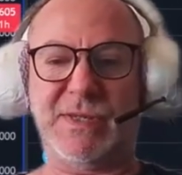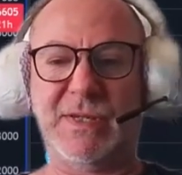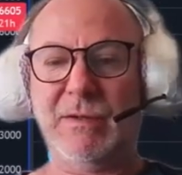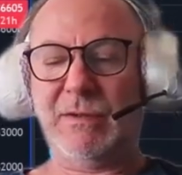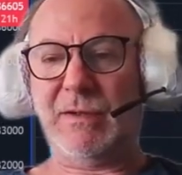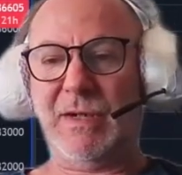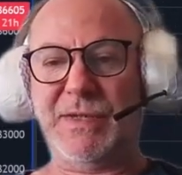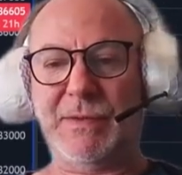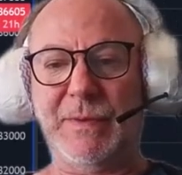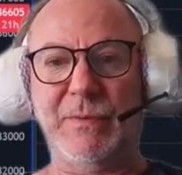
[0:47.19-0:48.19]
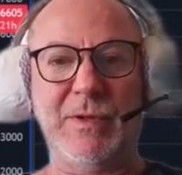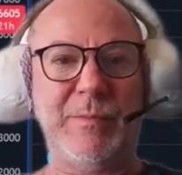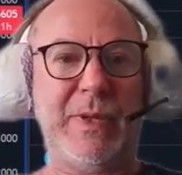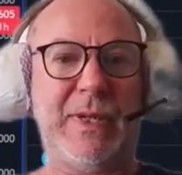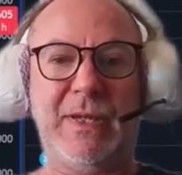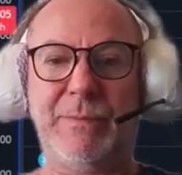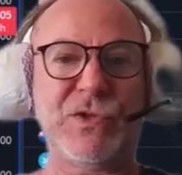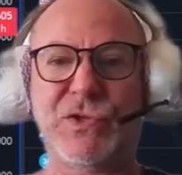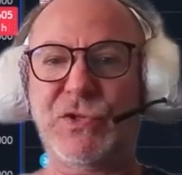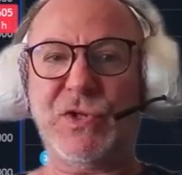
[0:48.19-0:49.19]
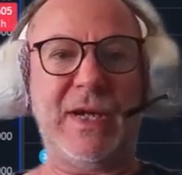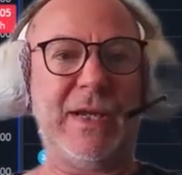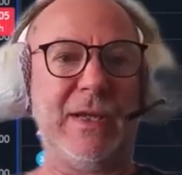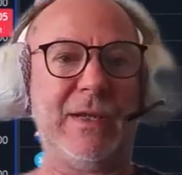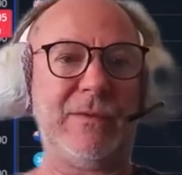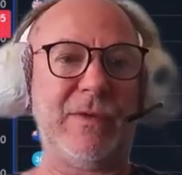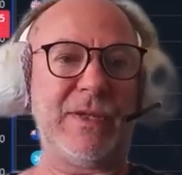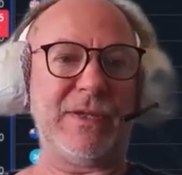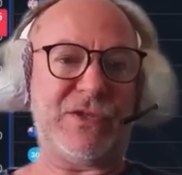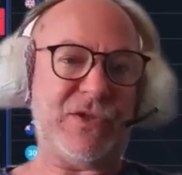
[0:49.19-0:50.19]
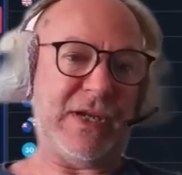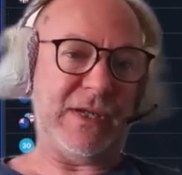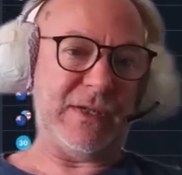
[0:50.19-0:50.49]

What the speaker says: All right, so we want to be trading with the trend.